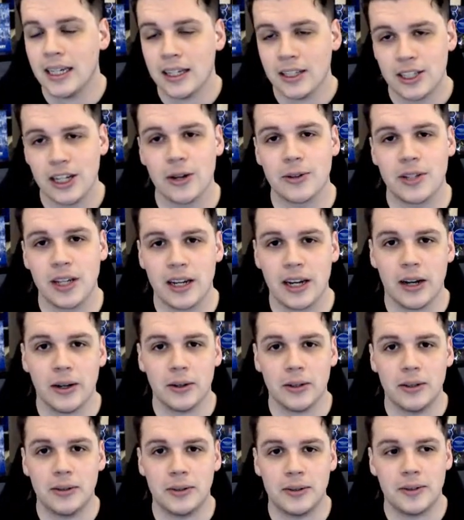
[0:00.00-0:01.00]
Chelsea
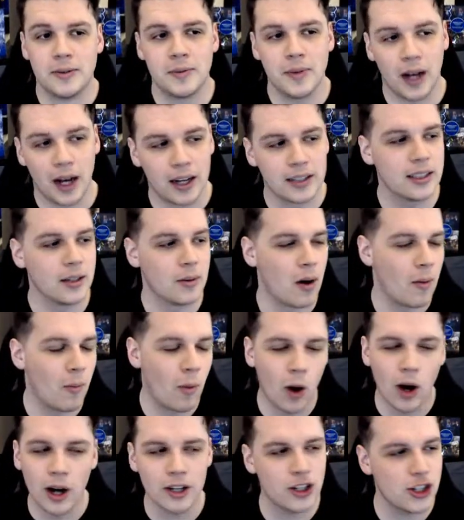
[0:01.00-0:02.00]
0, Arsenal 1.
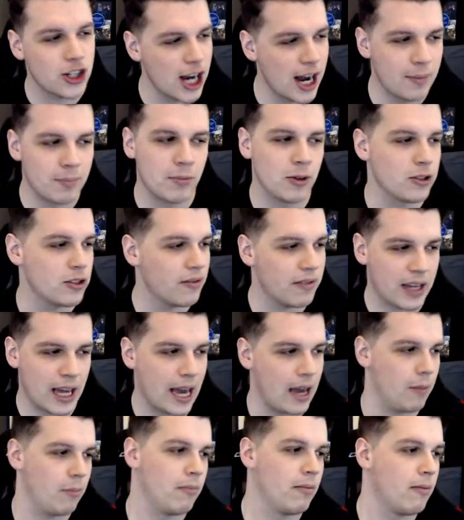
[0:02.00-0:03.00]
What a shambles of a
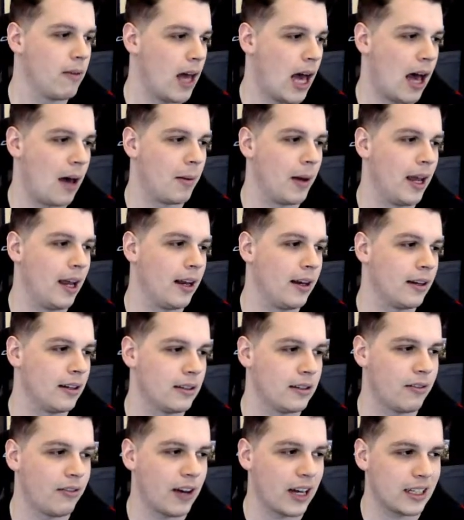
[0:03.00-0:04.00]
game. I
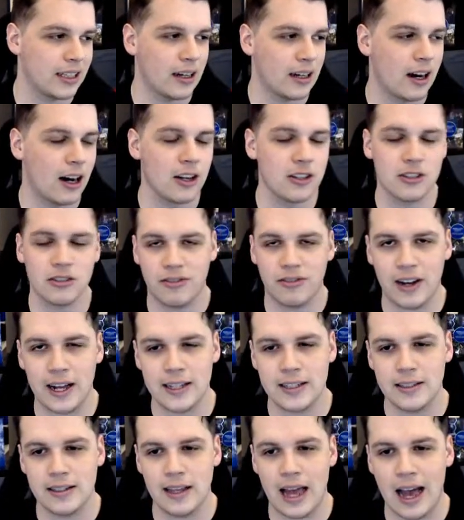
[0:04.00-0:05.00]
mean, the fact that Arsenal
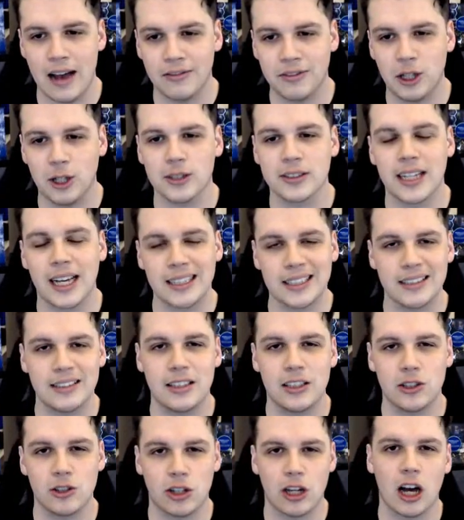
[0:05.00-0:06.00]
fans have the
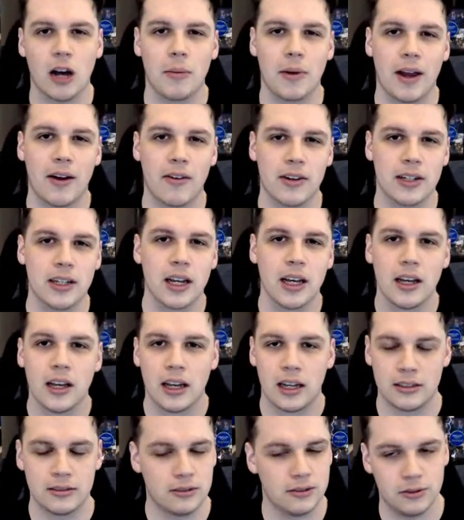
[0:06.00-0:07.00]
audacity to come here and
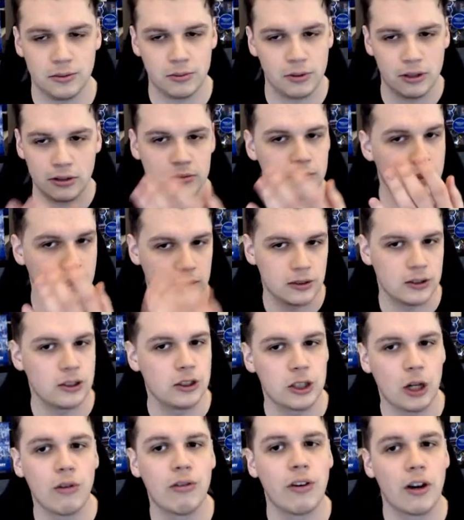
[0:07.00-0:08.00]
well,
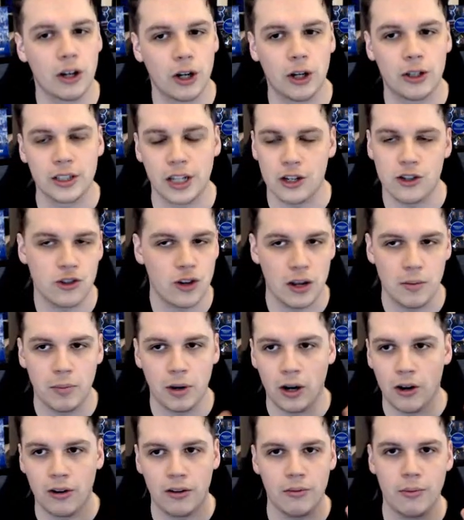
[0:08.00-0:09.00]
so far not on this stream,
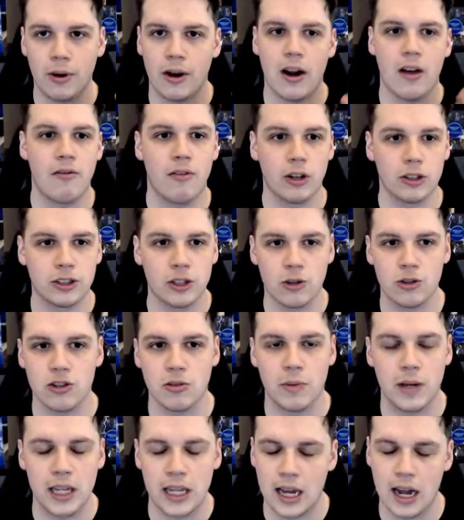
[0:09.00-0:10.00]
but on wherever, on
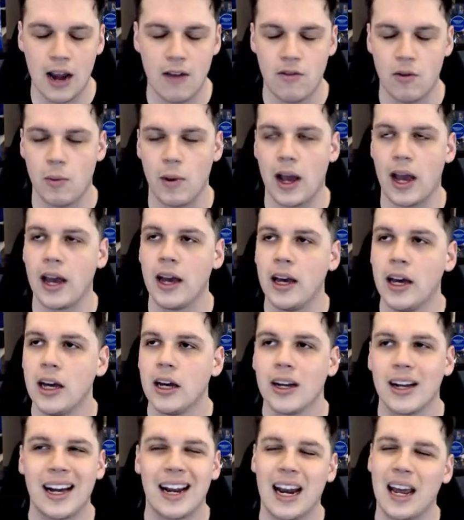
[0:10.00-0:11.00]
social media and everywhere,
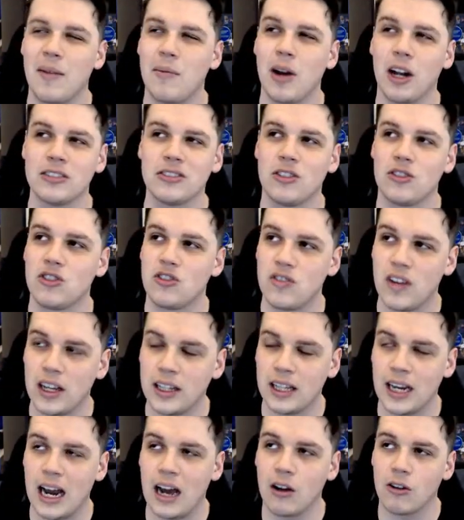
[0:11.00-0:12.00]
claim London's
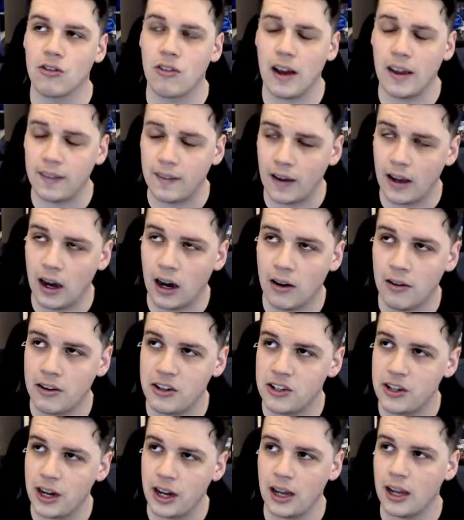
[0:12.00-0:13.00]
red and how great they are
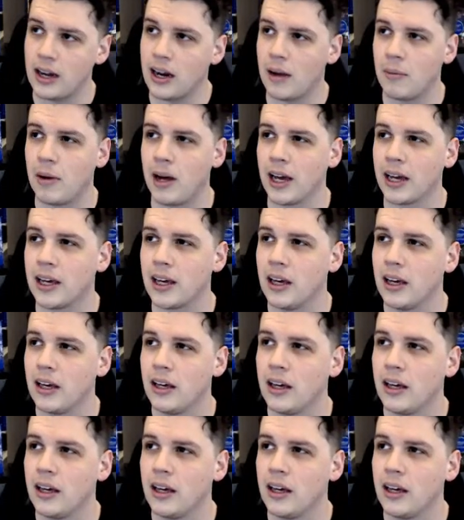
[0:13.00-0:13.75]
and shit. And I'm like,